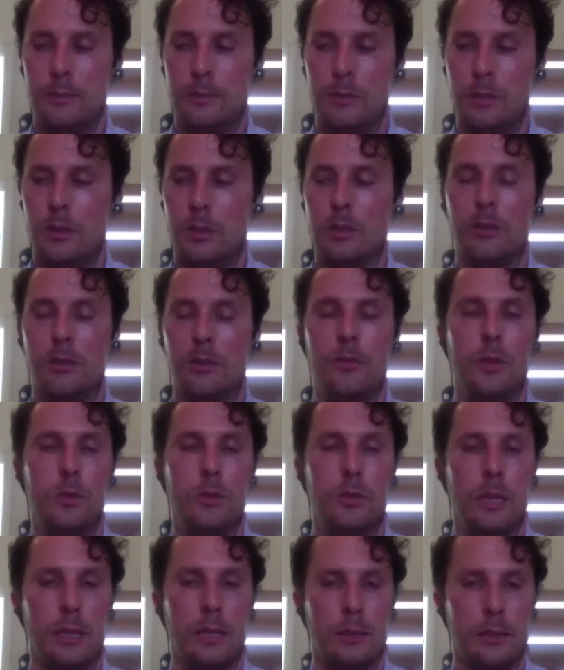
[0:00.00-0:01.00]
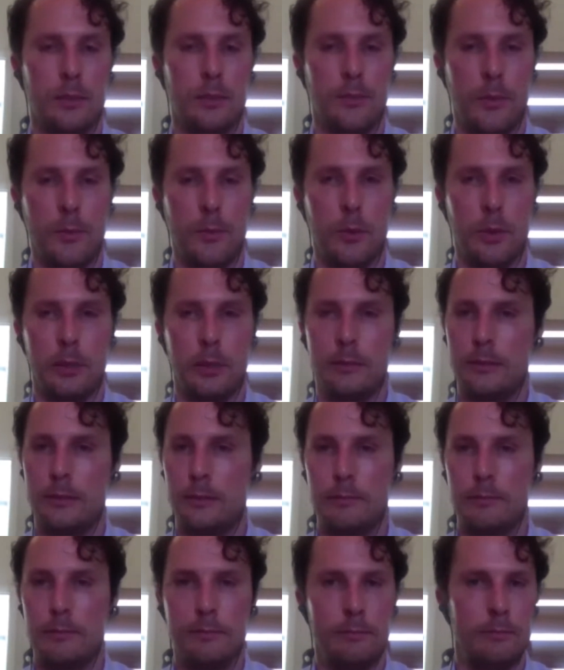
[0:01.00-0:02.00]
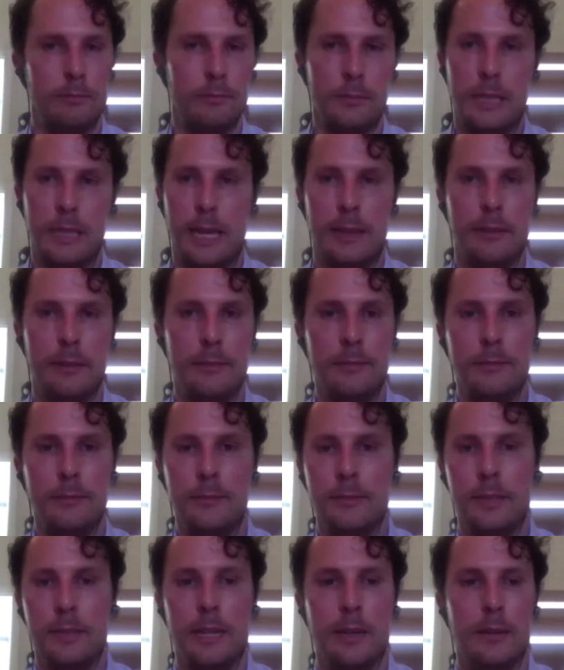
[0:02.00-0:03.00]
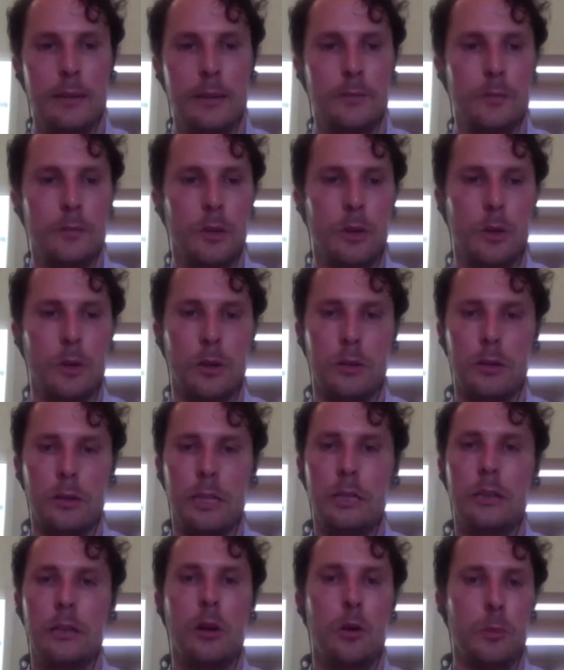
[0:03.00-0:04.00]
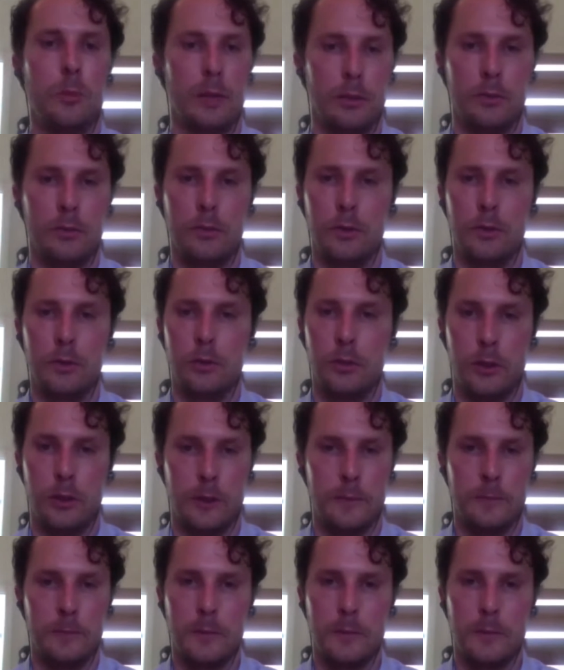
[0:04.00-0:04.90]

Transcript: just a few tenths of a point, dead, or in a coma for sure.